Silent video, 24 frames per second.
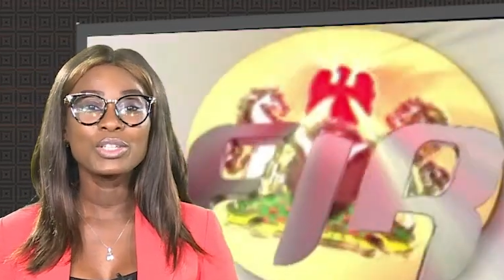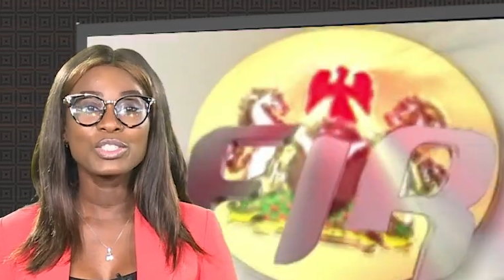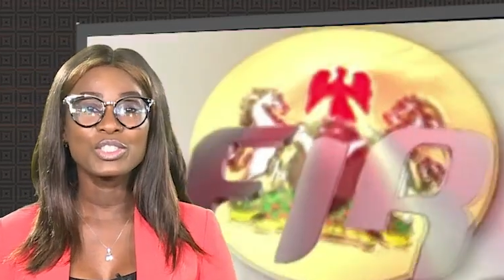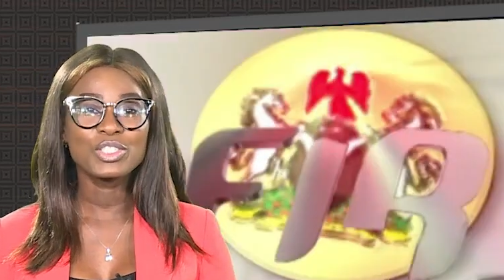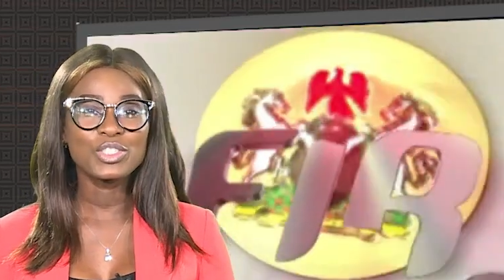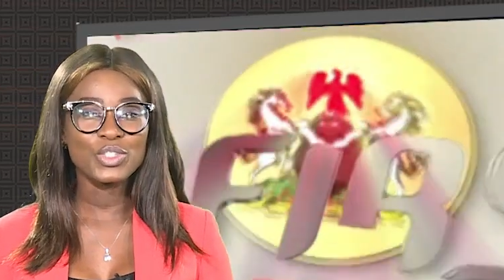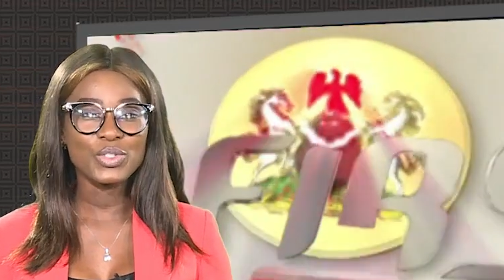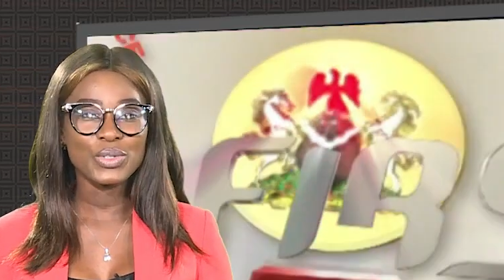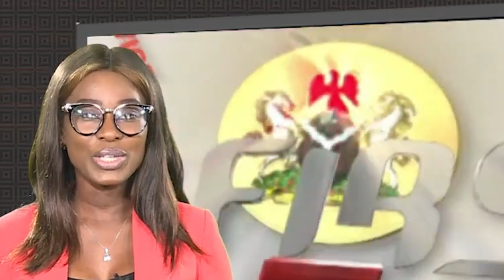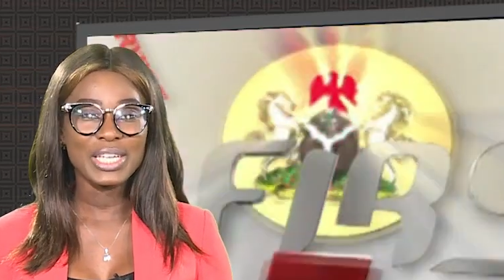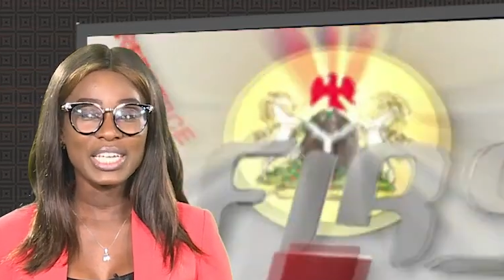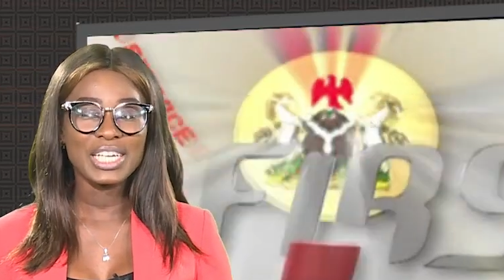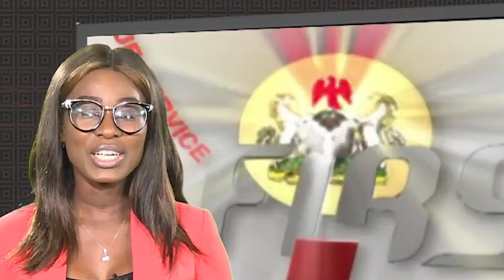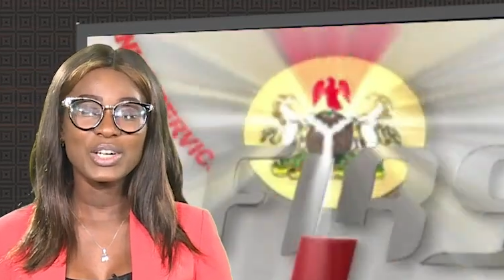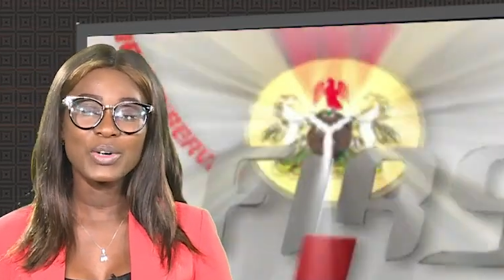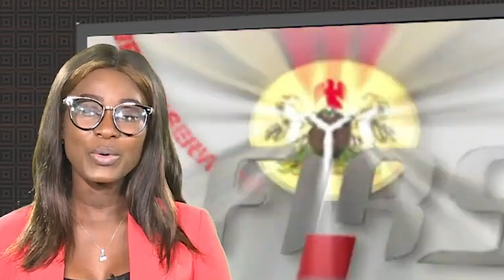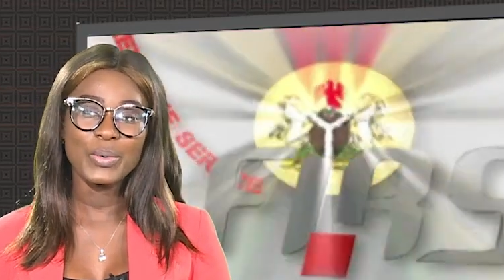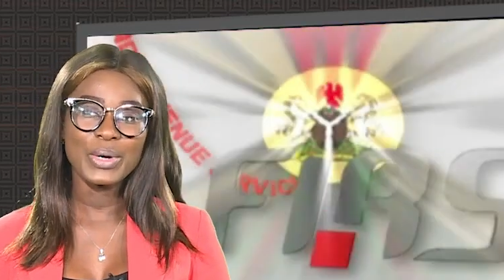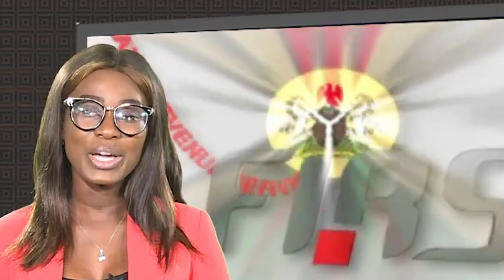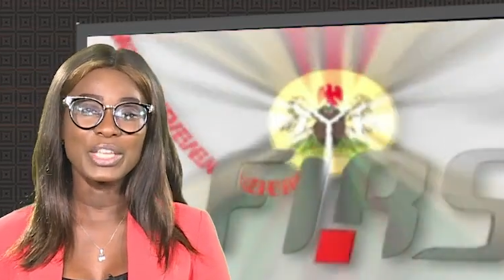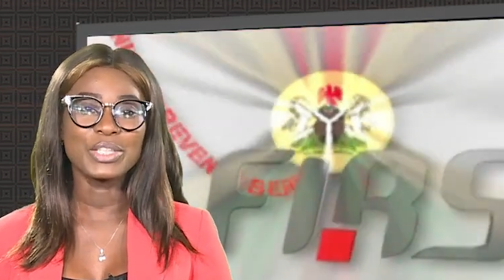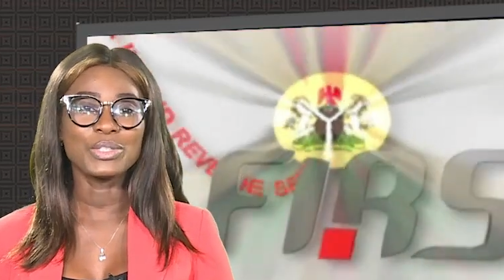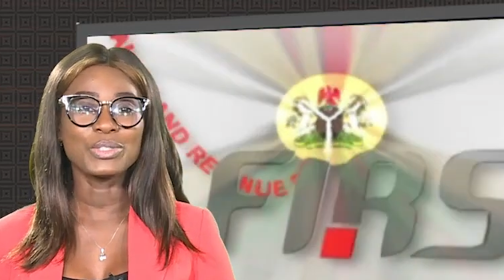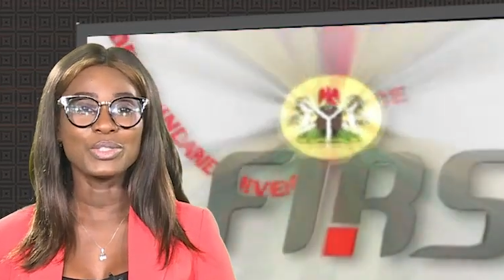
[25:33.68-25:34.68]
don't drink
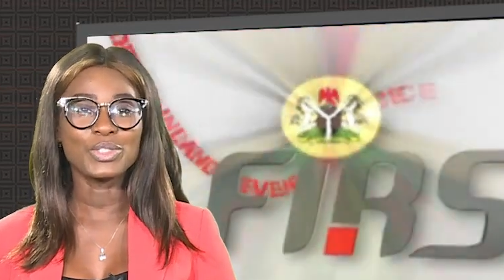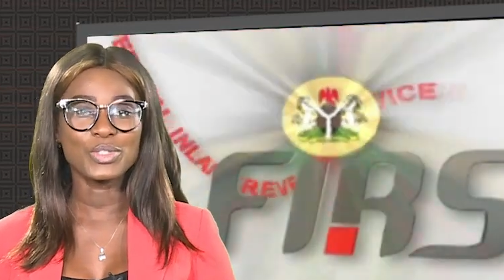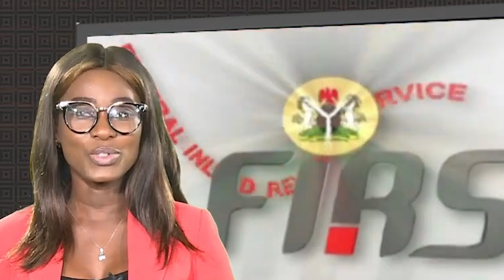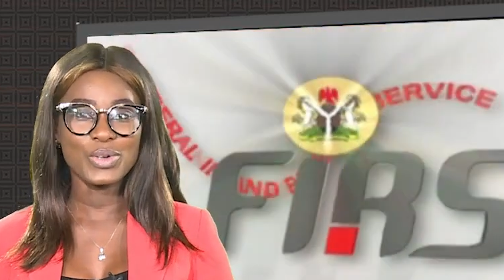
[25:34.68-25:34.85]
when you